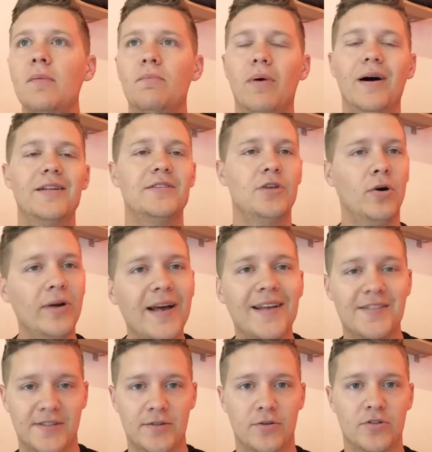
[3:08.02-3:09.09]
But don't
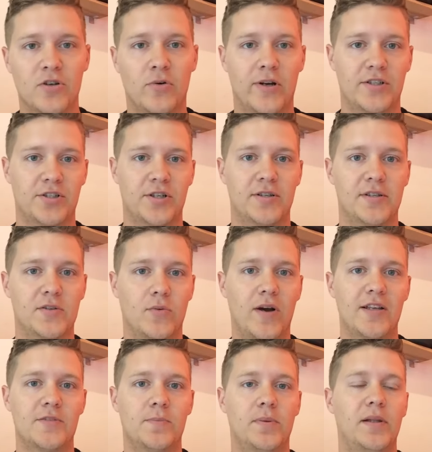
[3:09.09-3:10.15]
ask those questions
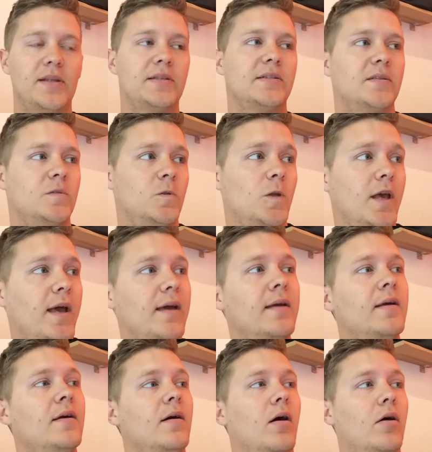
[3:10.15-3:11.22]
twice, please. Okay?
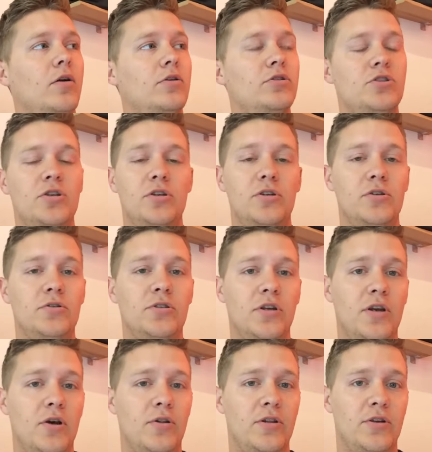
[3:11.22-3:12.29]
All you should do to
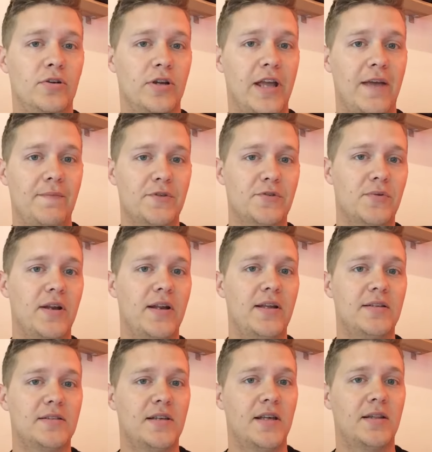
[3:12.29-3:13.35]
know that your game is ready
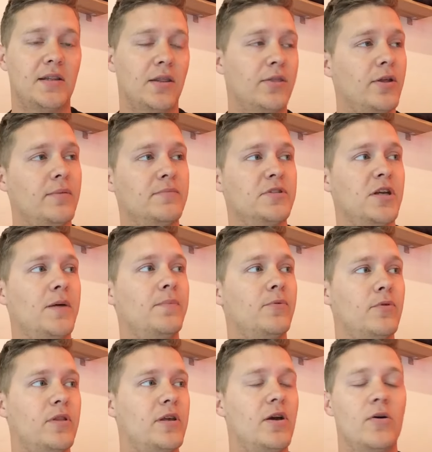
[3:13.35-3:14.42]
is get the thumbs up
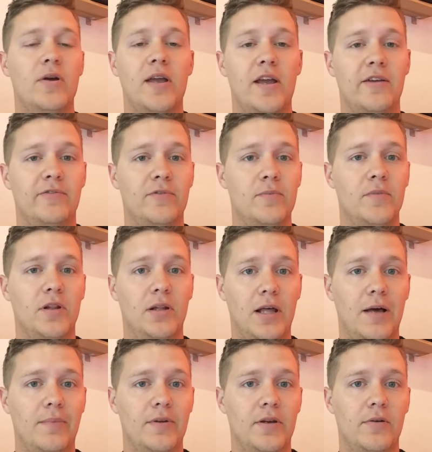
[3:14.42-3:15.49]
or the okay from the
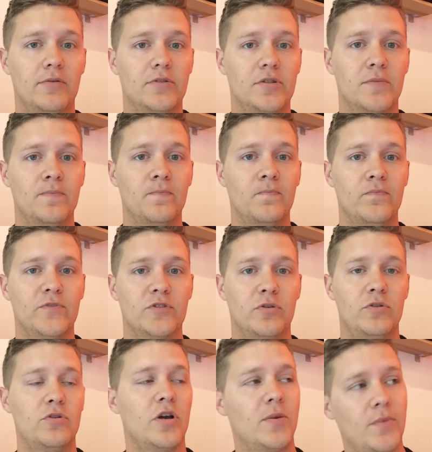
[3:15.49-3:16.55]
lobby host. So
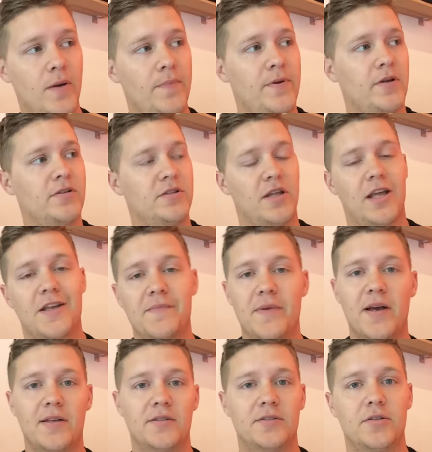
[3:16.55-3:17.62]
you come up here as the game
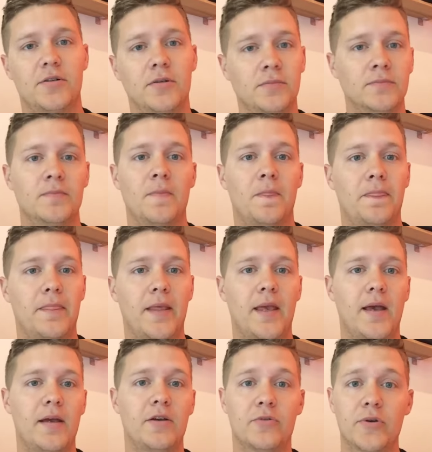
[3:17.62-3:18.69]
master,
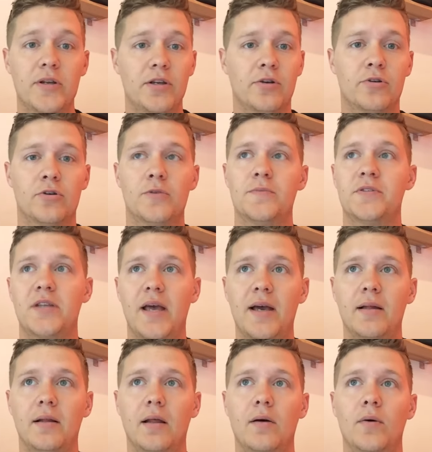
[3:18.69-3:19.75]
okay, greet your group, say
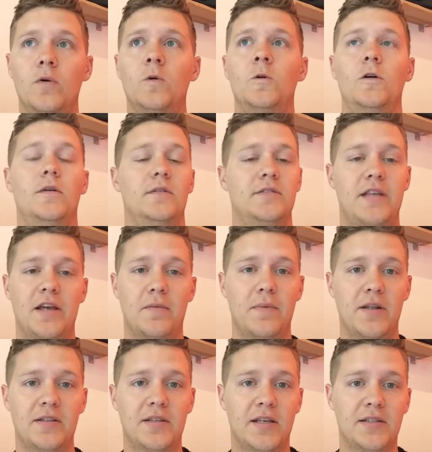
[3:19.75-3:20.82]
hello, take a
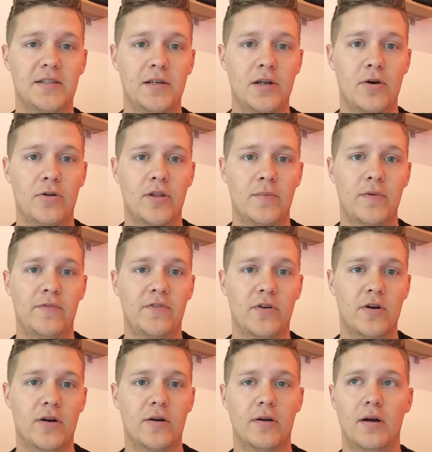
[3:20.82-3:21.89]
minute to get to know them if
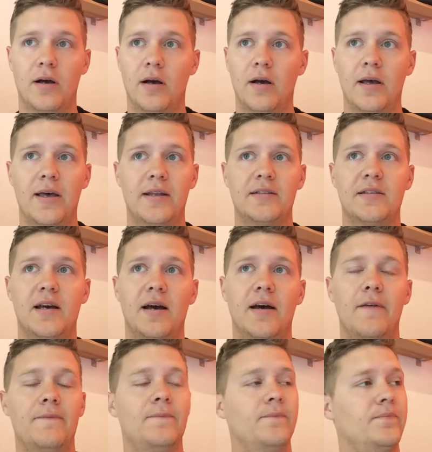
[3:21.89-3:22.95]
you're ahead of
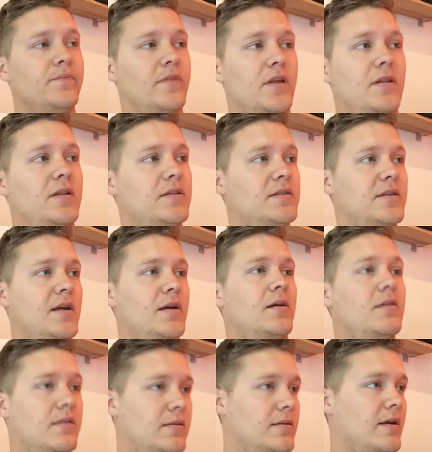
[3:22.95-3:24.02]
time, and then say,
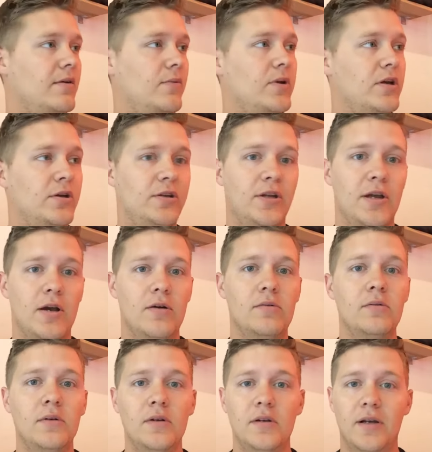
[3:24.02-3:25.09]
are we good to
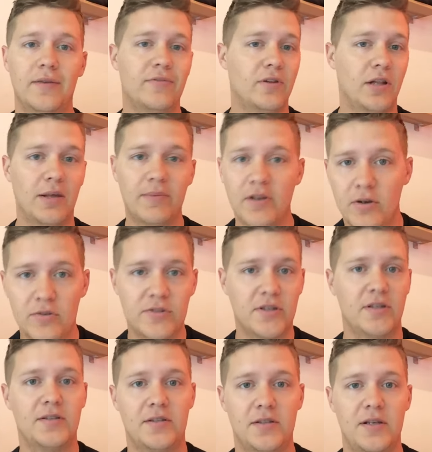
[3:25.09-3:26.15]
go? If the lobby host
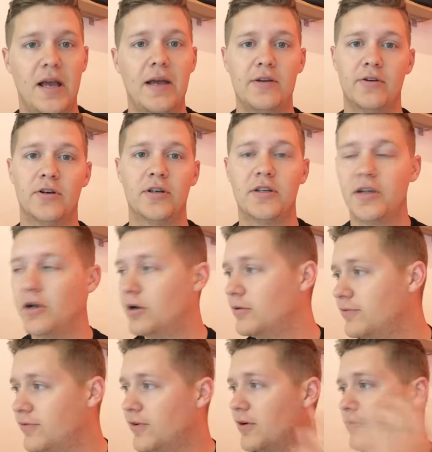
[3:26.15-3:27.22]
says, yeah, you're good to go
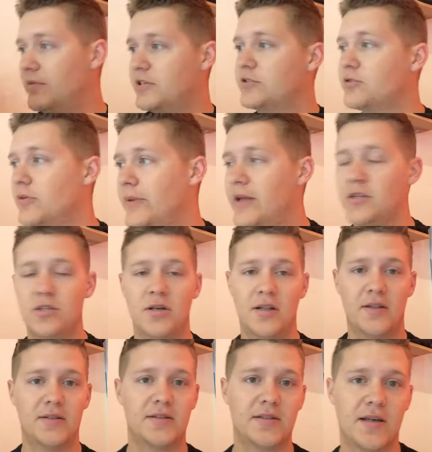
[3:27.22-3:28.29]
for Mystery Mansion
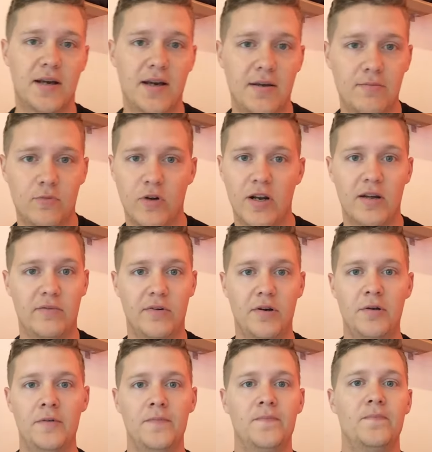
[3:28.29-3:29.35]
at this time,
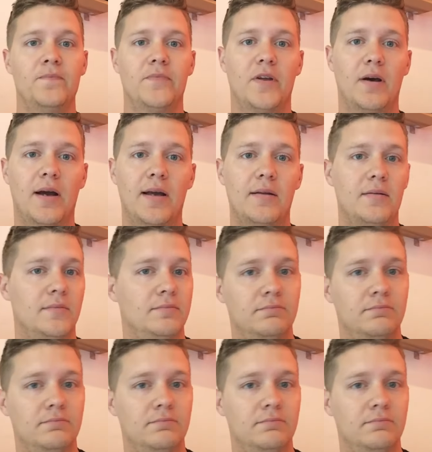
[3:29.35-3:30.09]
whatever, all right,